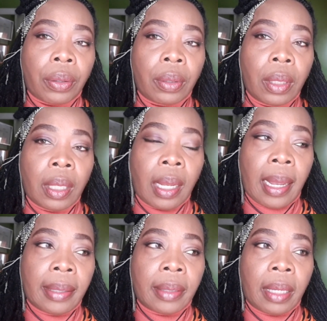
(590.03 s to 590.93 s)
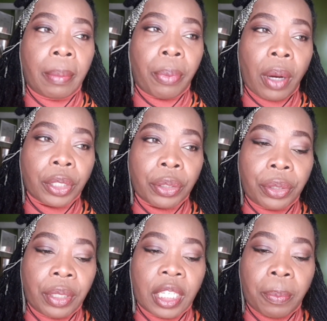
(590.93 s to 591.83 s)
They have the sense of
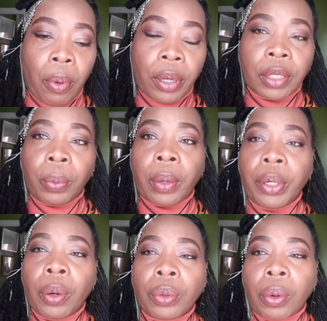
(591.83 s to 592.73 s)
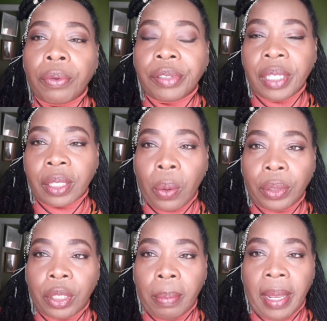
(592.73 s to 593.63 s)
entitlement, you know, they have low
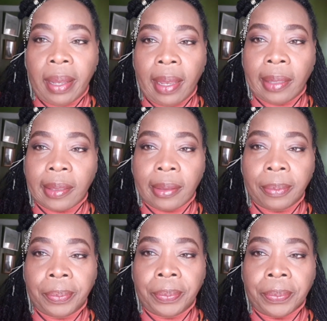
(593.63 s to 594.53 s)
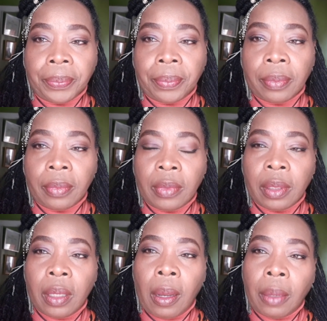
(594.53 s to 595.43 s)
empathy and very high
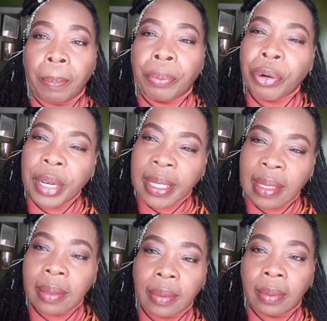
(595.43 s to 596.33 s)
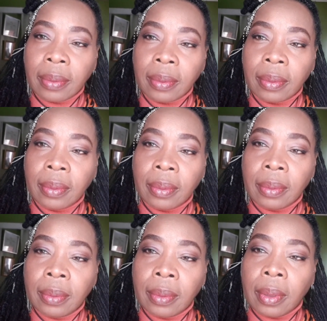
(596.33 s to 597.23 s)
control. They don't make good partner
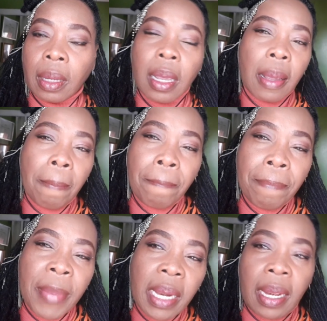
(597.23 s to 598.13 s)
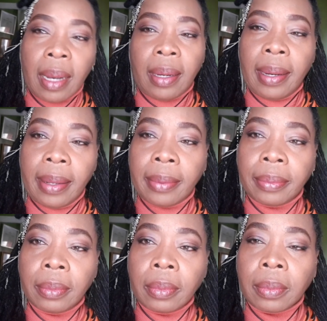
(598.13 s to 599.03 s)
in friendship or love. Stay blessed,
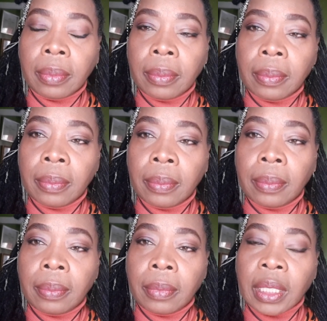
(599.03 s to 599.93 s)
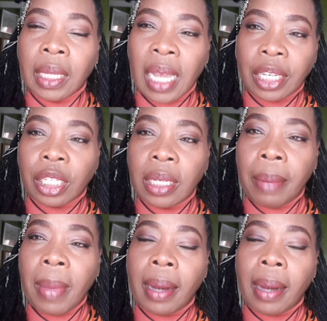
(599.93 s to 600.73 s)
everybody. I don't want this to cut off.